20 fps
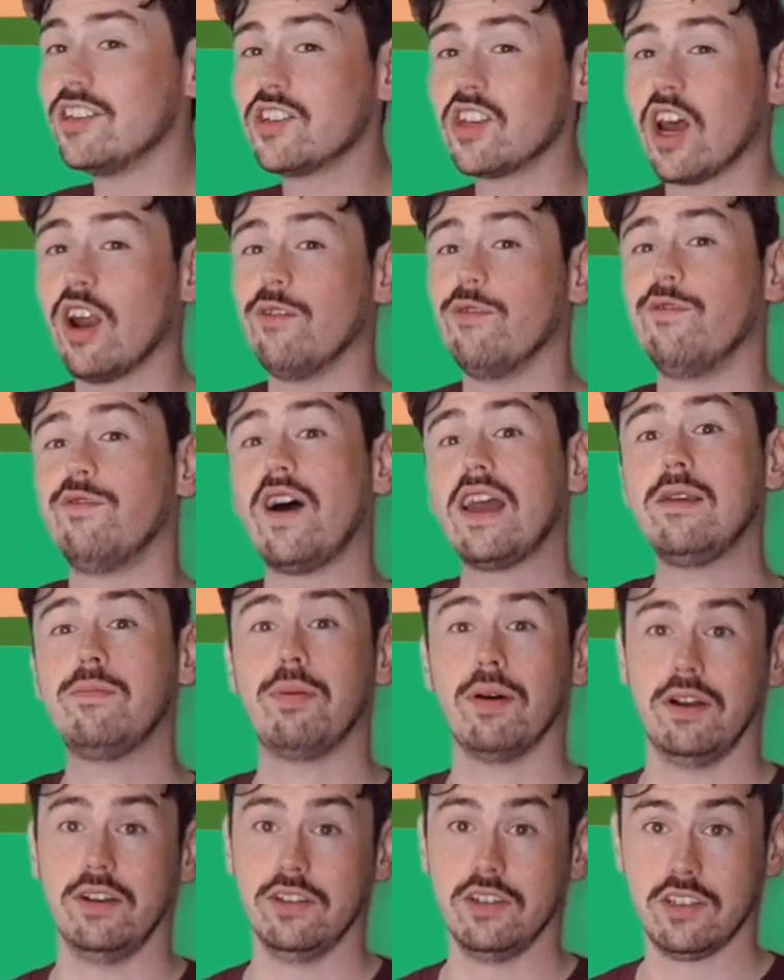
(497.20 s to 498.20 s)
are
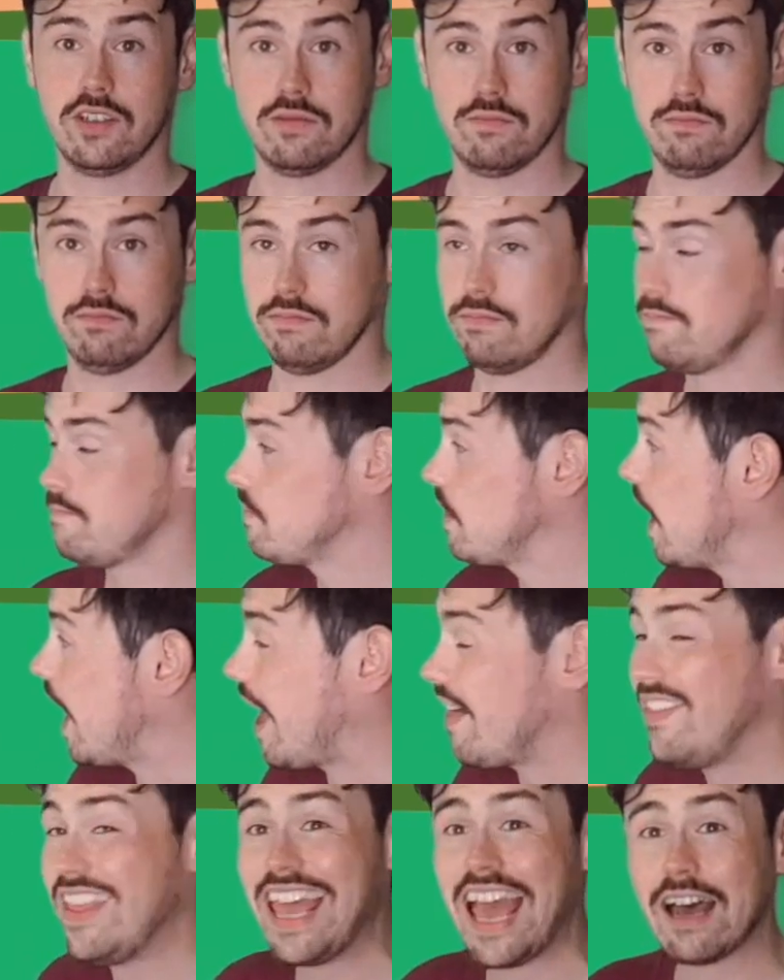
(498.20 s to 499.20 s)
vipers, and
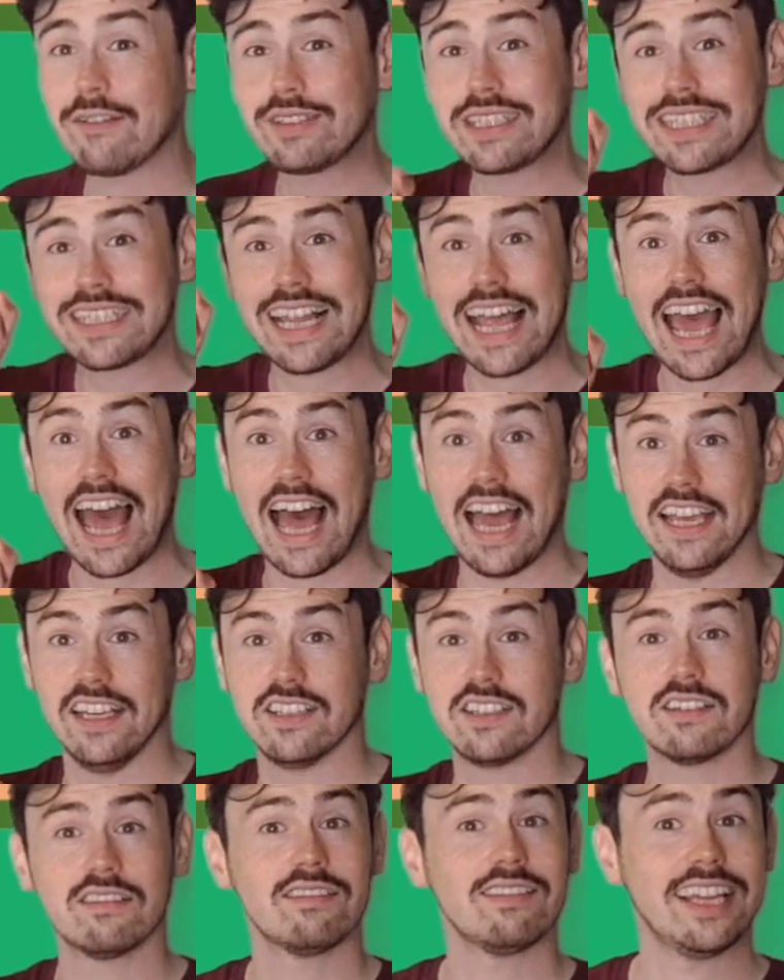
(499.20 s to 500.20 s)
they have slit
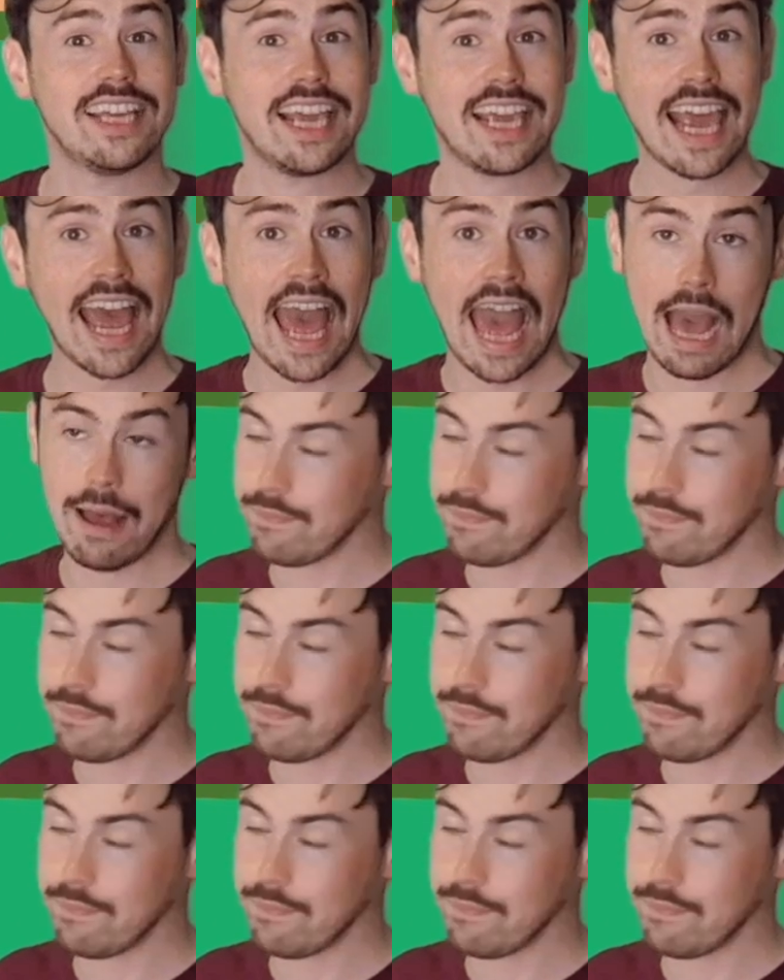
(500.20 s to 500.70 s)
eyes, like a cat,